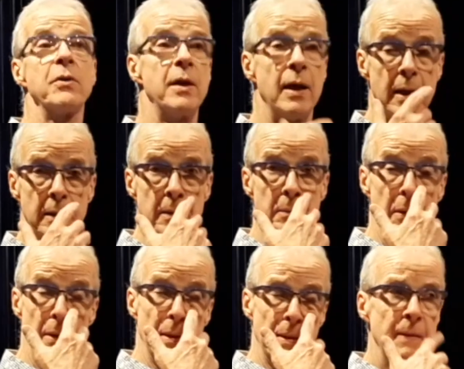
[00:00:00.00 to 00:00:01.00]
they had
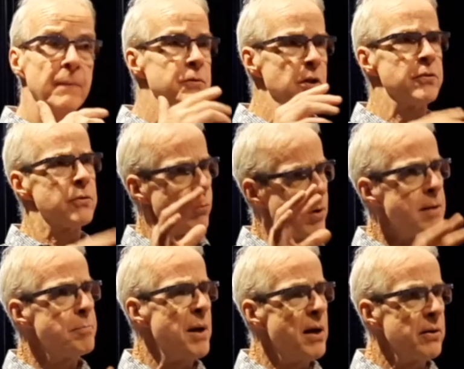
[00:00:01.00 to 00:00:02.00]
just the
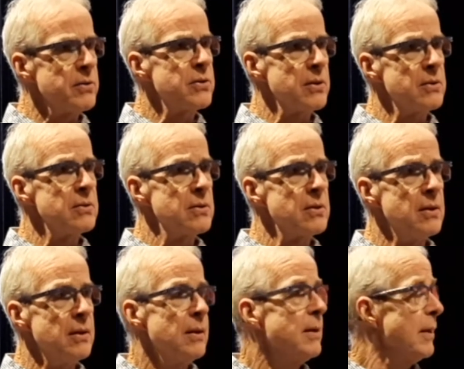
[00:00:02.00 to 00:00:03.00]
right balances,
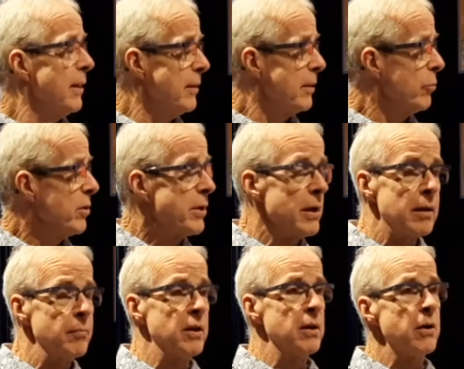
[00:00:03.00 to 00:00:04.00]
and then when you get
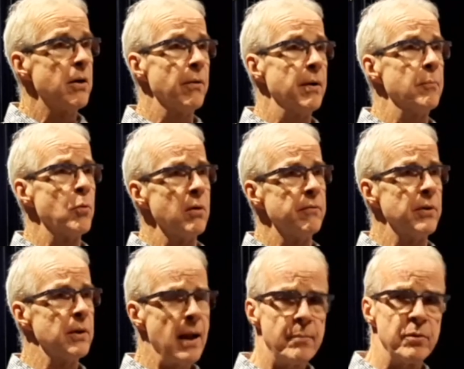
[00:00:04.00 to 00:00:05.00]
them in here in more of a
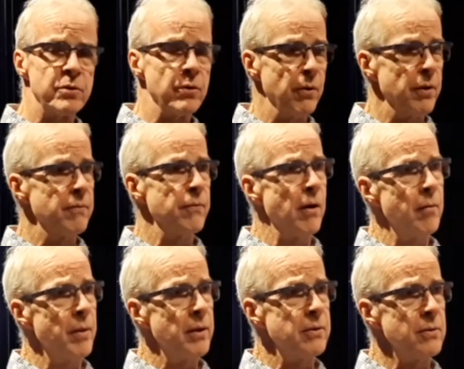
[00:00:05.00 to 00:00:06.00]
laboratory
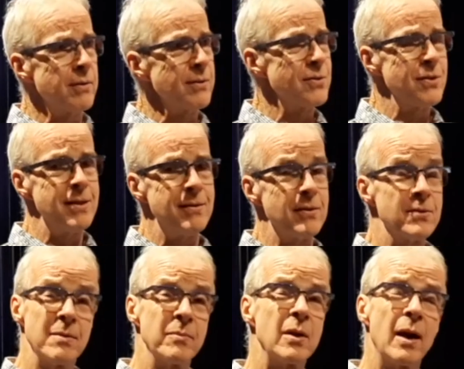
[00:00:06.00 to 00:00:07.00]
environment, you can see that
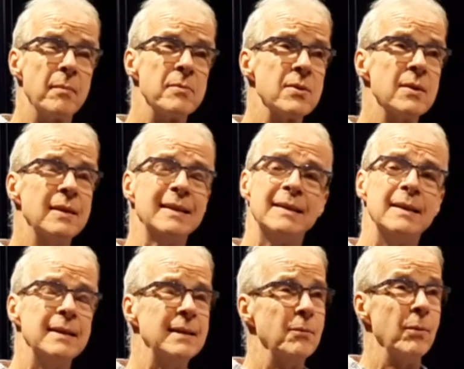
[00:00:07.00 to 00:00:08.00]
sometimes
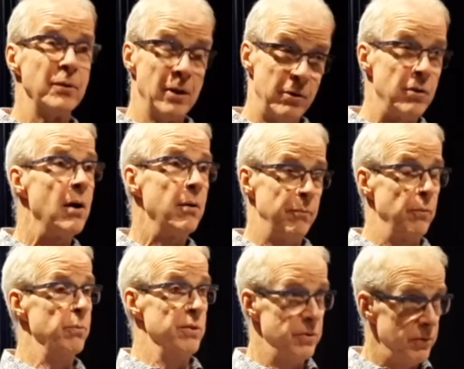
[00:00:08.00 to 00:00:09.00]
what they thought
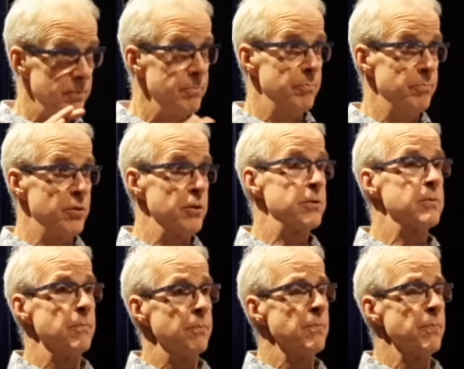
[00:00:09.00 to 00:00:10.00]
was
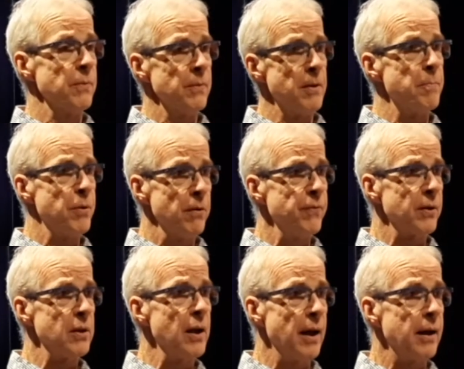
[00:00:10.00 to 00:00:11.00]
just the perfect
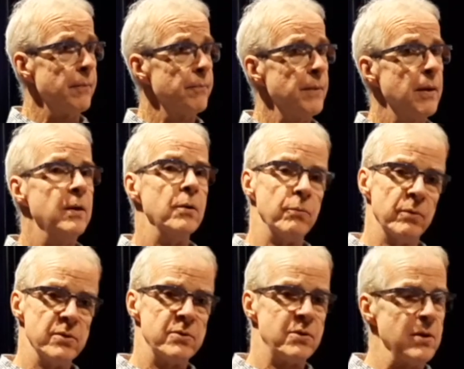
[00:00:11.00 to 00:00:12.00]
thing
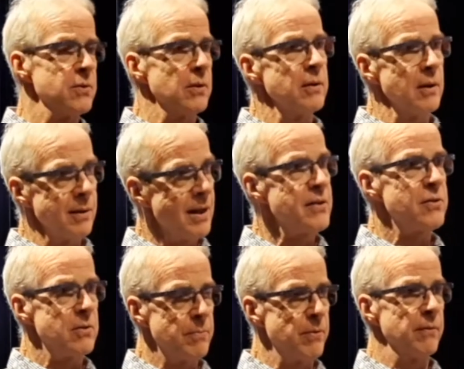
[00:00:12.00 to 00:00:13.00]
was just a little less
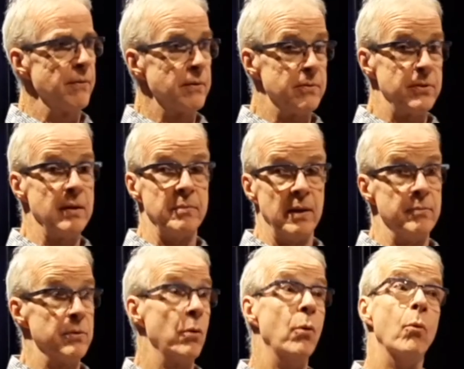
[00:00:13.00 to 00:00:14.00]
than perfect, or
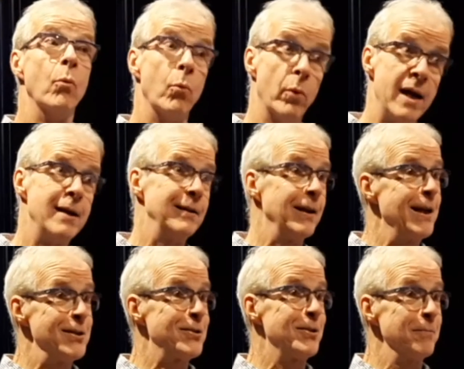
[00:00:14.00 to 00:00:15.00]
sometimes way
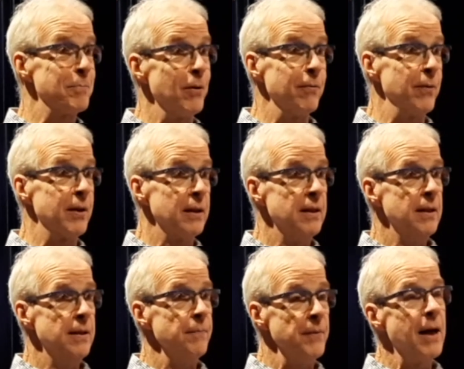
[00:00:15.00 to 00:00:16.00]
less than perfect.
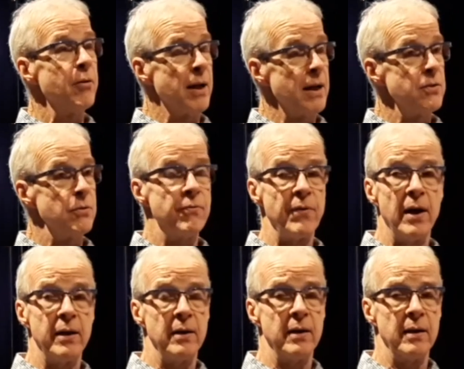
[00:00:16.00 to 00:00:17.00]
Nowadays, you
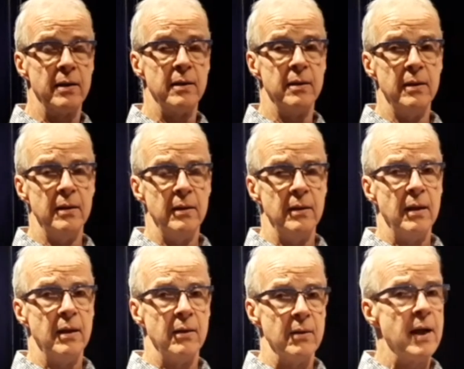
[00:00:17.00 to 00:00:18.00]
find a
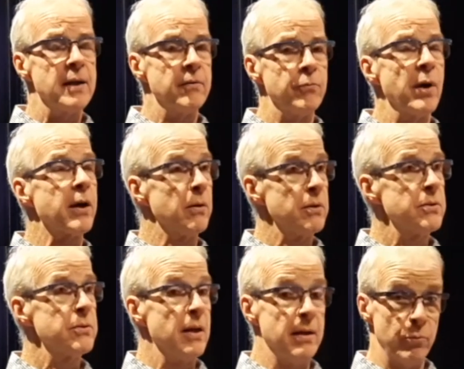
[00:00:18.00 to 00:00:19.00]
lot of
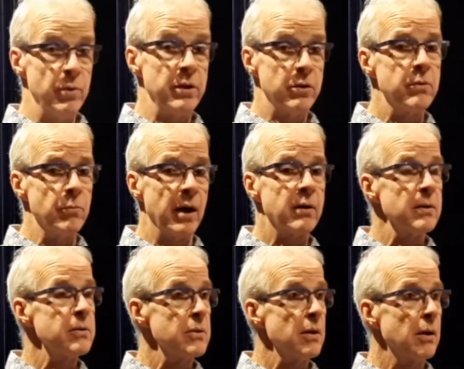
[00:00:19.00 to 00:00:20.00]
records, and really good
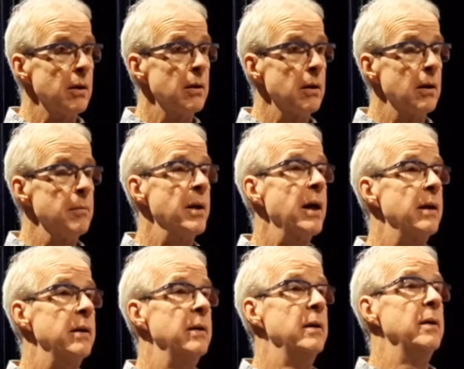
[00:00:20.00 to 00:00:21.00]
records, are
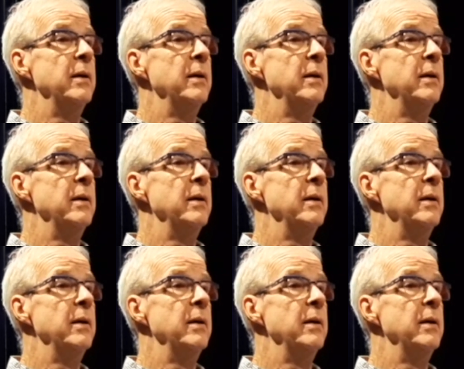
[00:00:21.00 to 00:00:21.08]
made